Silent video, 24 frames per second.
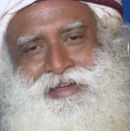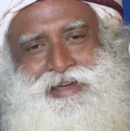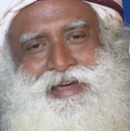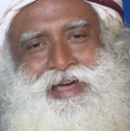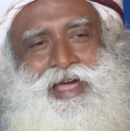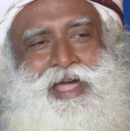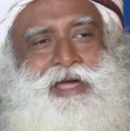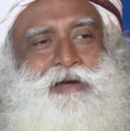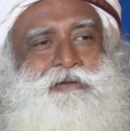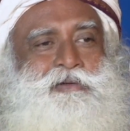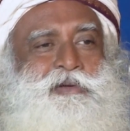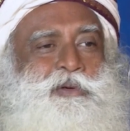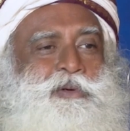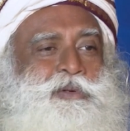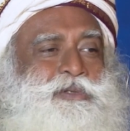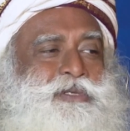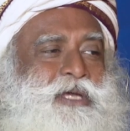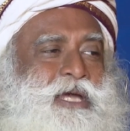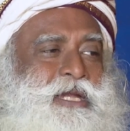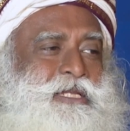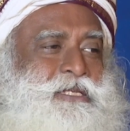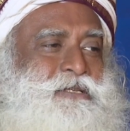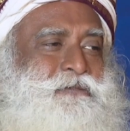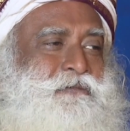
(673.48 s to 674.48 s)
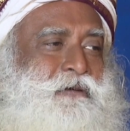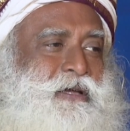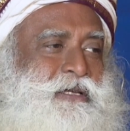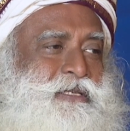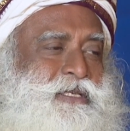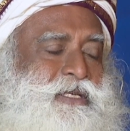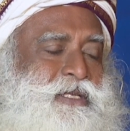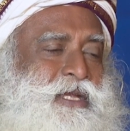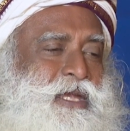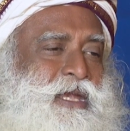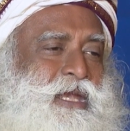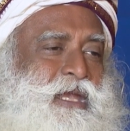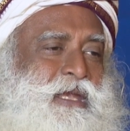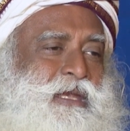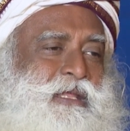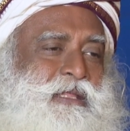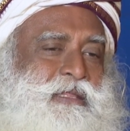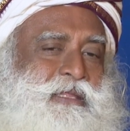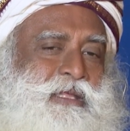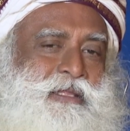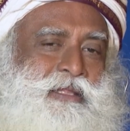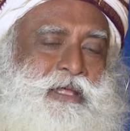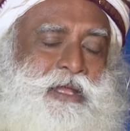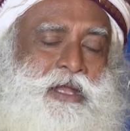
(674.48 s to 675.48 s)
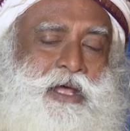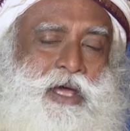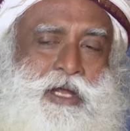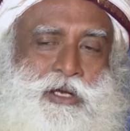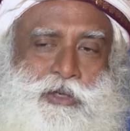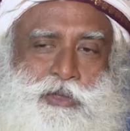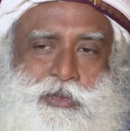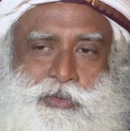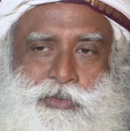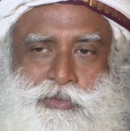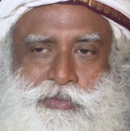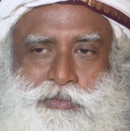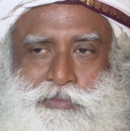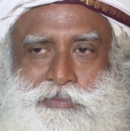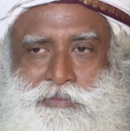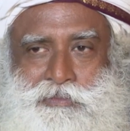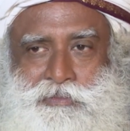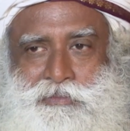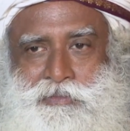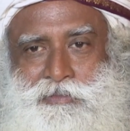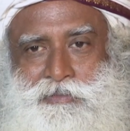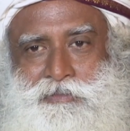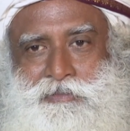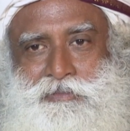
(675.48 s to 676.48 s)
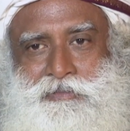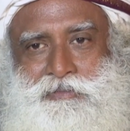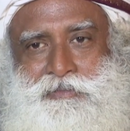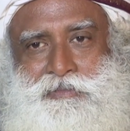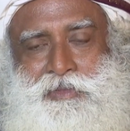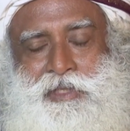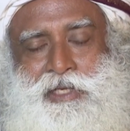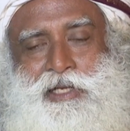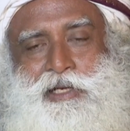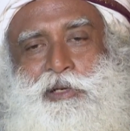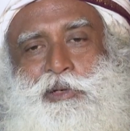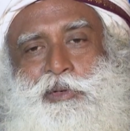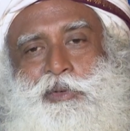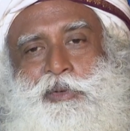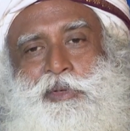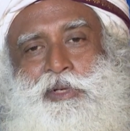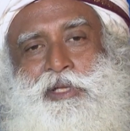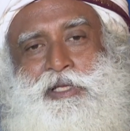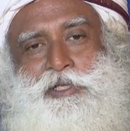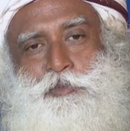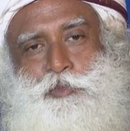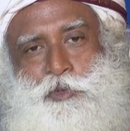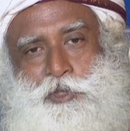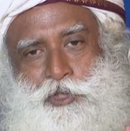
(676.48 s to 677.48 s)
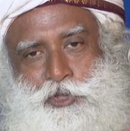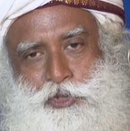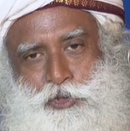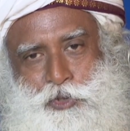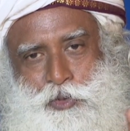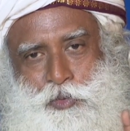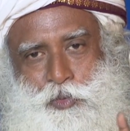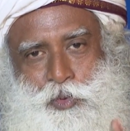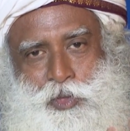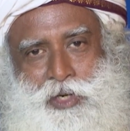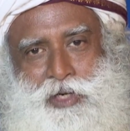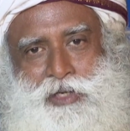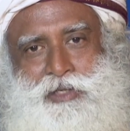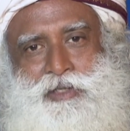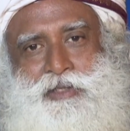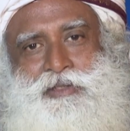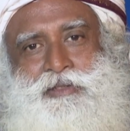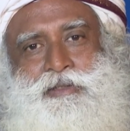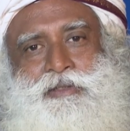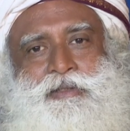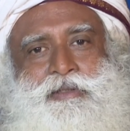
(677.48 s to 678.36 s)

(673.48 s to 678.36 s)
I have no satisfaction in anything that I do, including spiritual work.